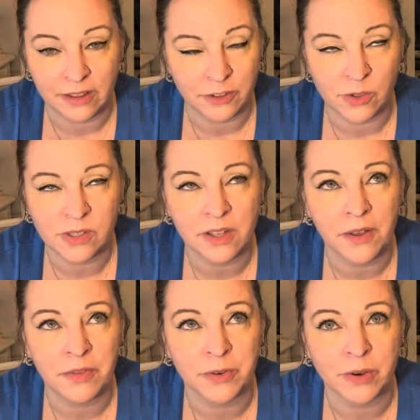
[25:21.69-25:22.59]
Used to
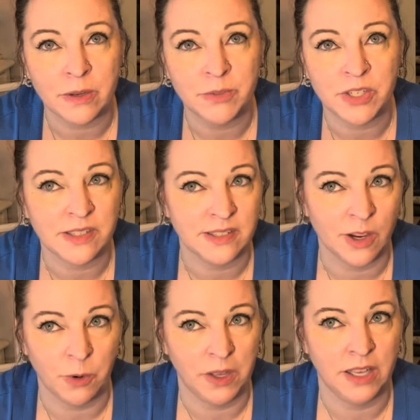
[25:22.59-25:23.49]
love the cream cheese
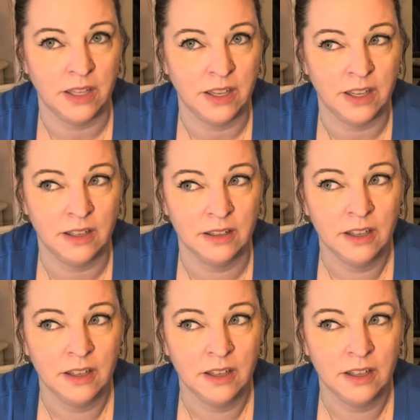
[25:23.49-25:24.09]
note in it.